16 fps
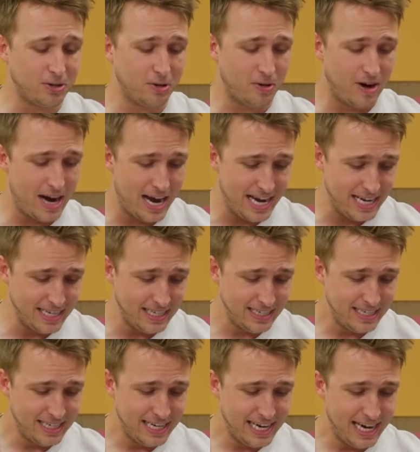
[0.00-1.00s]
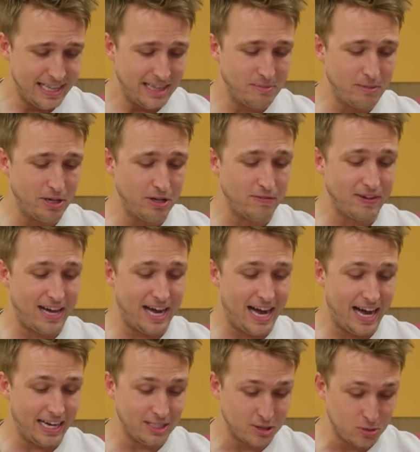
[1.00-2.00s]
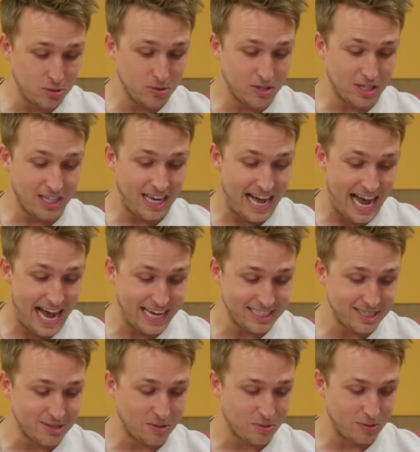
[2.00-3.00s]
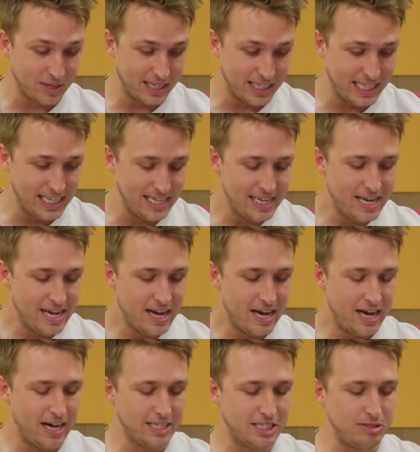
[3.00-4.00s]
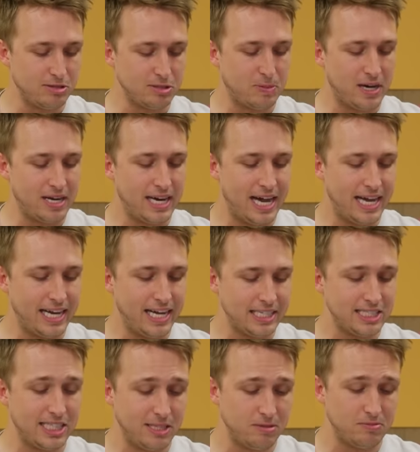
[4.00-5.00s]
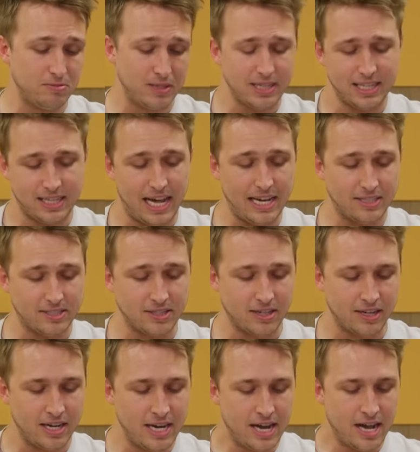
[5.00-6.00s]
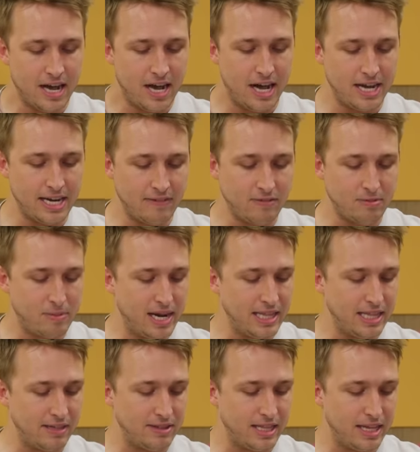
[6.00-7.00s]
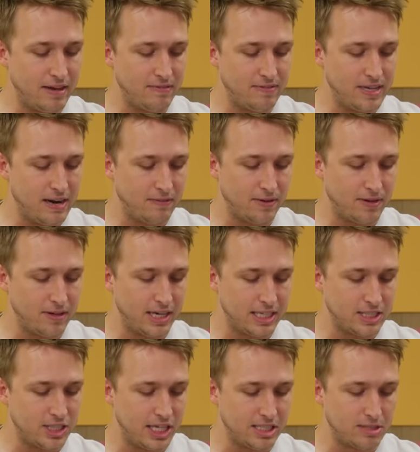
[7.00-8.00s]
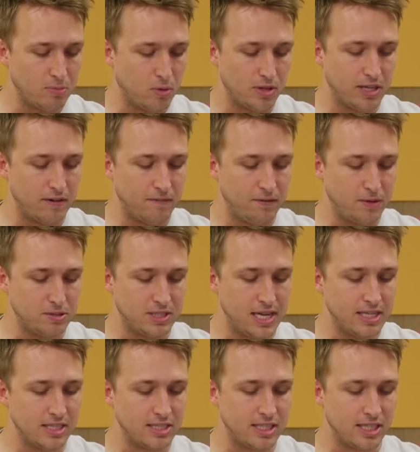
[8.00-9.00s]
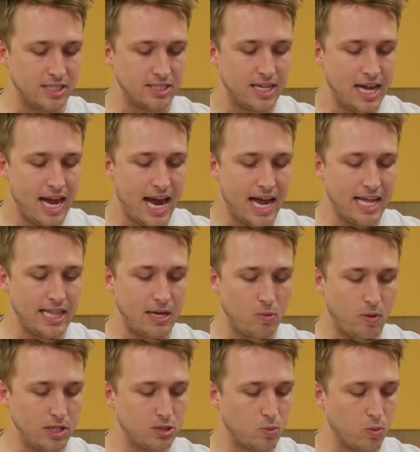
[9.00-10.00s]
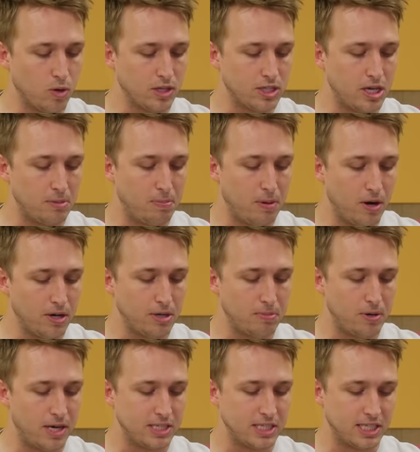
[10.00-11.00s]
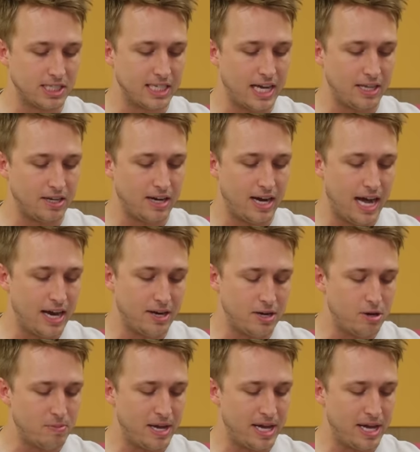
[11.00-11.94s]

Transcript: crying in the middle of a high school class? Really? She responded, I guess he really liked her. Never mind that they've never exchanged more than a few sentences, and they once worked on a partner project together. I don't know,